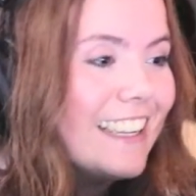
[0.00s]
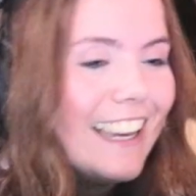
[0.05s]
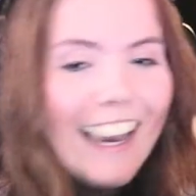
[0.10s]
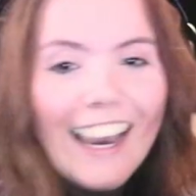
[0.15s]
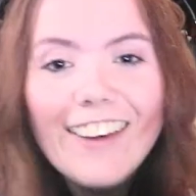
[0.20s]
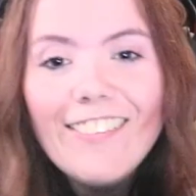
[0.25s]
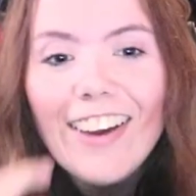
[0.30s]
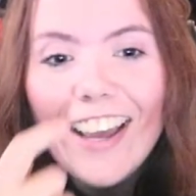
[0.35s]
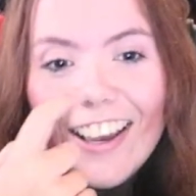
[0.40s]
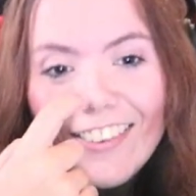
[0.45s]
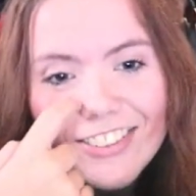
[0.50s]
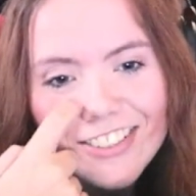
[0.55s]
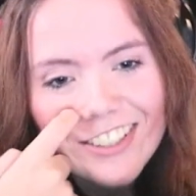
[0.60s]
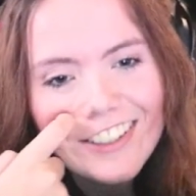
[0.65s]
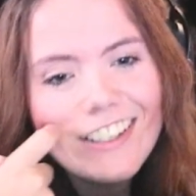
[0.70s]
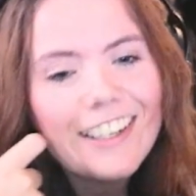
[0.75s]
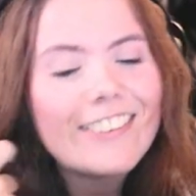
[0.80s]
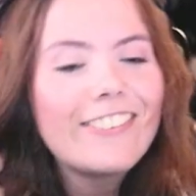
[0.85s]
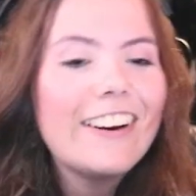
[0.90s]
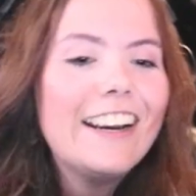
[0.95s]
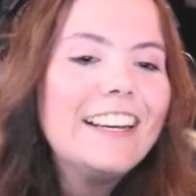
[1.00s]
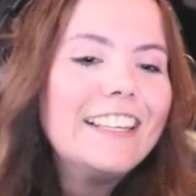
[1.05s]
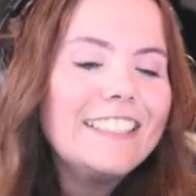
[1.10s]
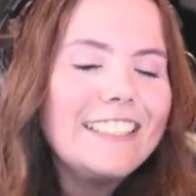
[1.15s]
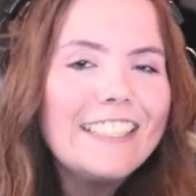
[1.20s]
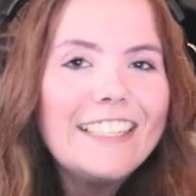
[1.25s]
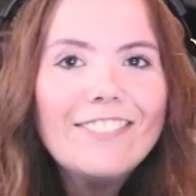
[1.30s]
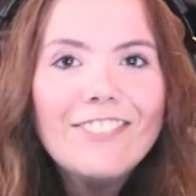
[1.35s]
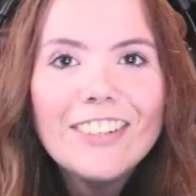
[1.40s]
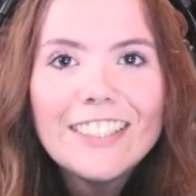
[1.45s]
I'm absolutely
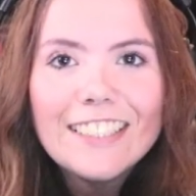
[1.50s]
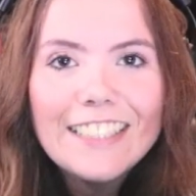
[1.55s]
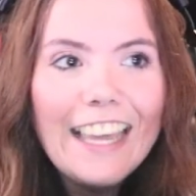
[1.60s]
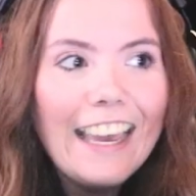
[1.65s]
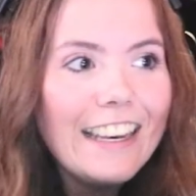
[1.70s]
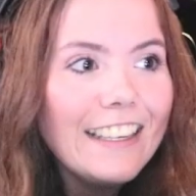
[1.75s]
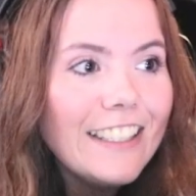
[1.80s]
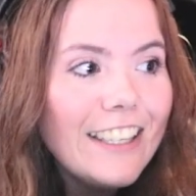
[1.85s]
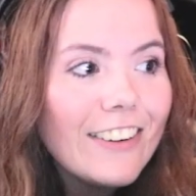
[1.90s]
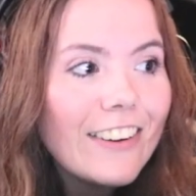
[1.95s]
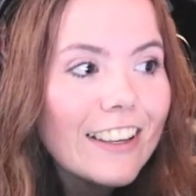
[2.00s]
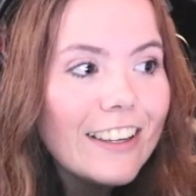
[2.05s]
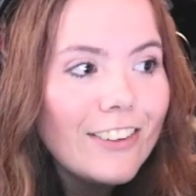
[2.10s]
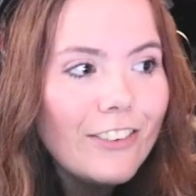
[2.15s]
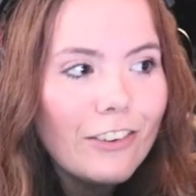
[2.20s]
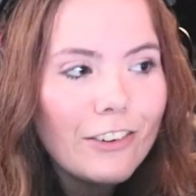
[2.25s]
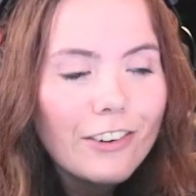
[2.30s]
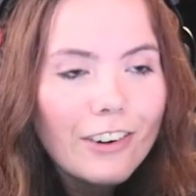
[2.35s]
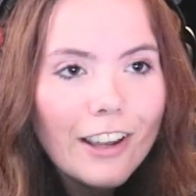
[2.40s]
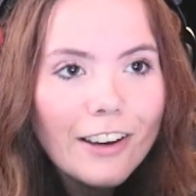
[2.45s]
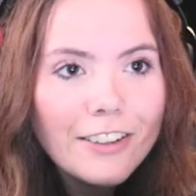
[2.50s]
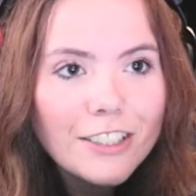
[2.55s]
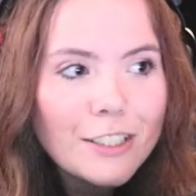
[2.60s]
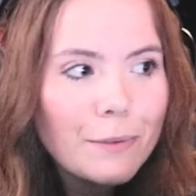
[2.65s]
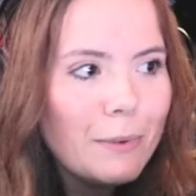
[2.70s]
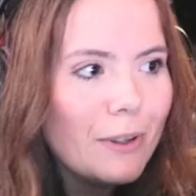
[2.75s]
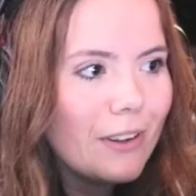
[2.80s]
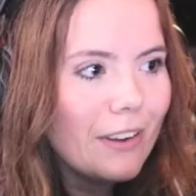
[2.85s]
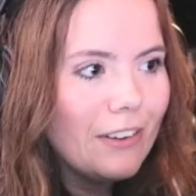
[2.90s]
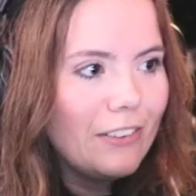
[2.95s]
crazy. But yeah, you can do close up.
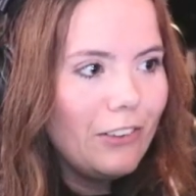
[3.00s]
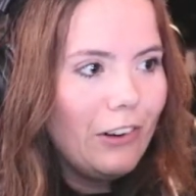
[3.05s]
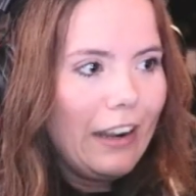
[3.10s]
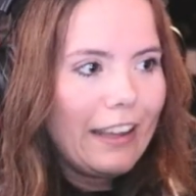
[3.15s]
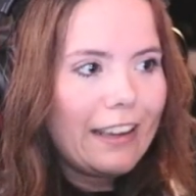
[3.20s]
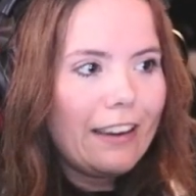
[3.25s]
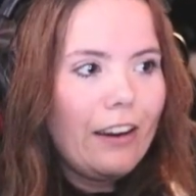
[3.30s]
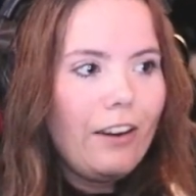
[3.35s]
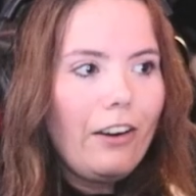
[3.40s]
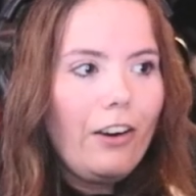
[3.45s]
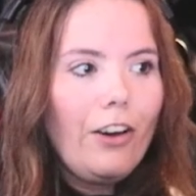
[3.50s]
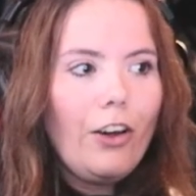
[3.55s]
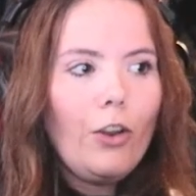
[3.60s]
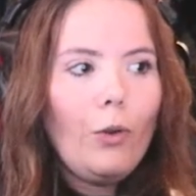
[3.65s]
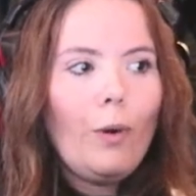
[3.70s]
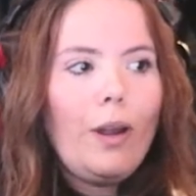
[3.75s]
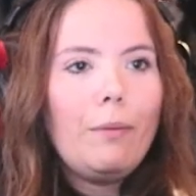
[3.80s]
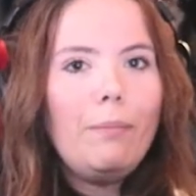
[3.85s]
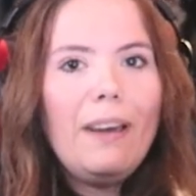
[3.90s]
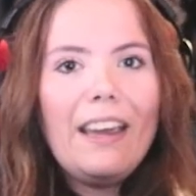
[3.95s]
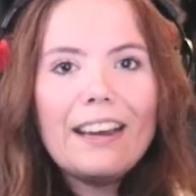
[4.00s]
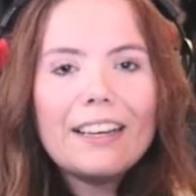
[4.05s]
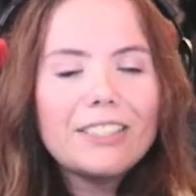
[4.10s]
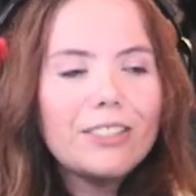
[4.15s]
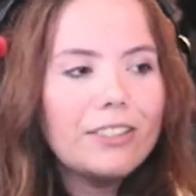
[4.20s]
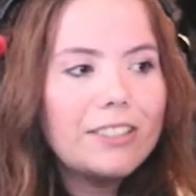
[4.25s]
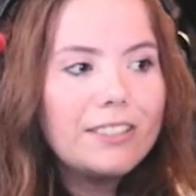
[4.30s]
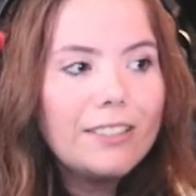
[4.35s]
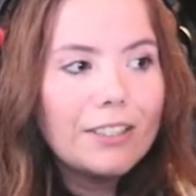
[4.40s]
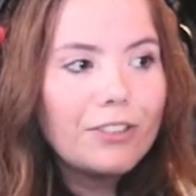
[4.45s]
You can do like all the way back so
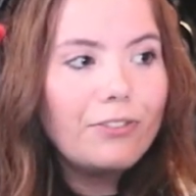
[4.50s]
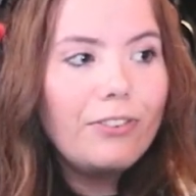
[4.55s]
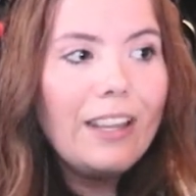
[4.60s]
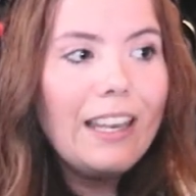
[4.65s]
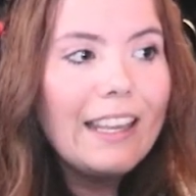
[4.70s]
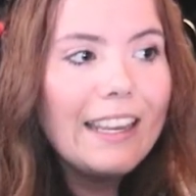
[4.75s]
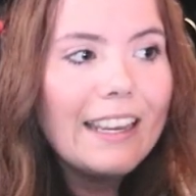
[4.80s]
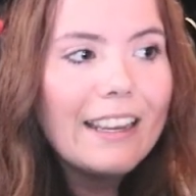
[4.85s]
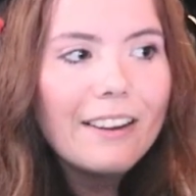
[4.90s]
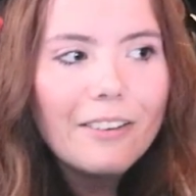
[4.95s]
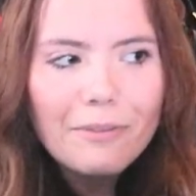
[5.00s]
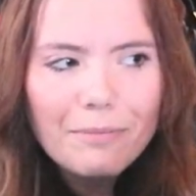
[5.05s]
it's not filling.